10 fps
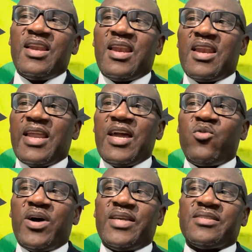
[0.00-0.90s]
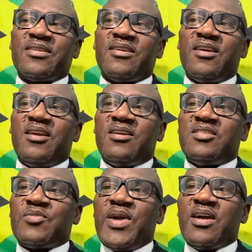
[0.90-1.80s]
Likewise,
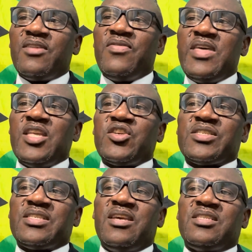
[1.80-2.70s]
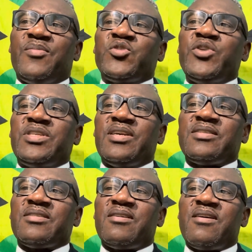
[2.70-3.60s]
Jamaica needs to seize the
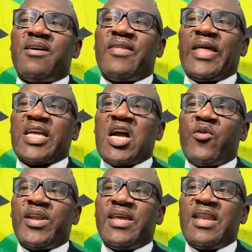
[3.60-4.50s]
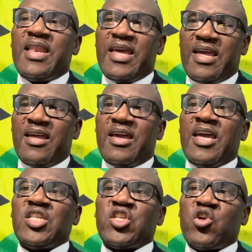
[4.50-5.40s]
opportunities that currently lay
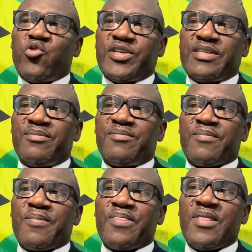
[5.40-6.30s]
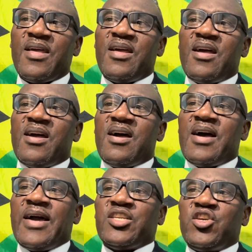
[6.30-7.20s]
in tourism
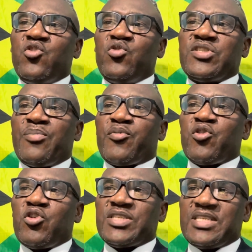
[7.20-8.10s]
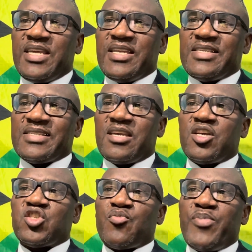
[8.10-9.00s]
and use the proceeds
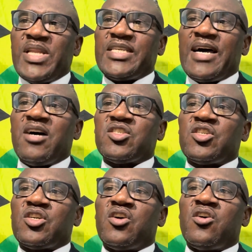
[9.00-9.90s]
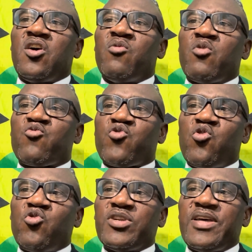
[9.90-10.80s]
to build out our
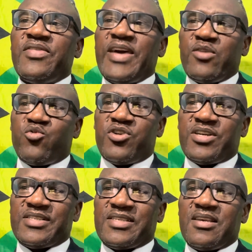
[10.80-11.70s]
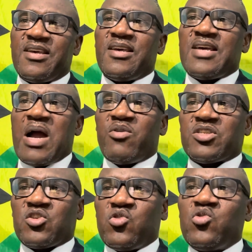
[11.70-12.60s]
road networks, our
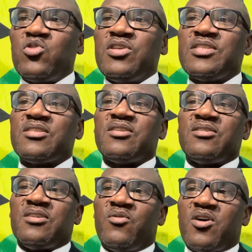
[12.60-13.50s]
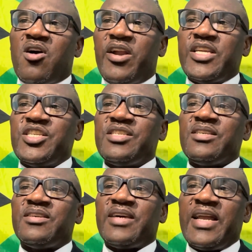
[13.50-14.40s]
schools, our colleges,
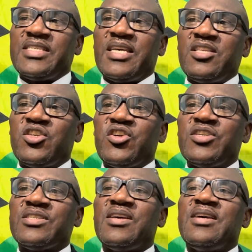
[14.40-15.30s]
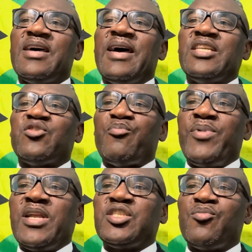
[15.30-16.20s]
health centers, and to
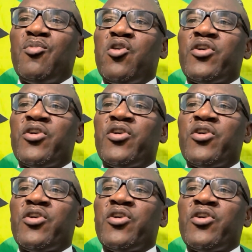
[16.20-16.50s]
build more